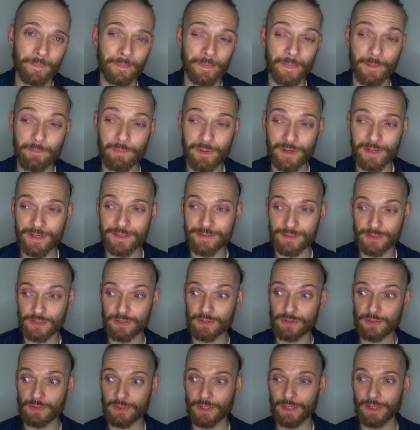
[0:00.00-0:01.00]
The
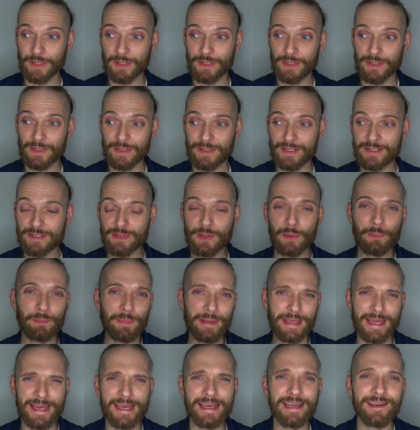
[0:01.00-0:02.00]
person is not
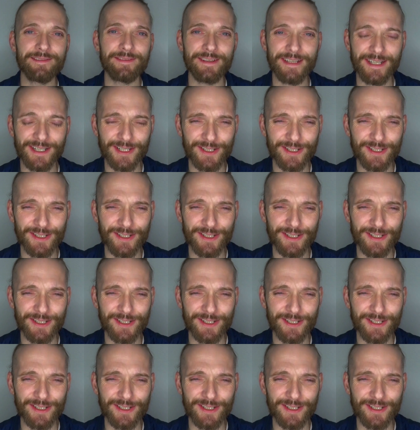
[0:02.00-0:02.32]
behaving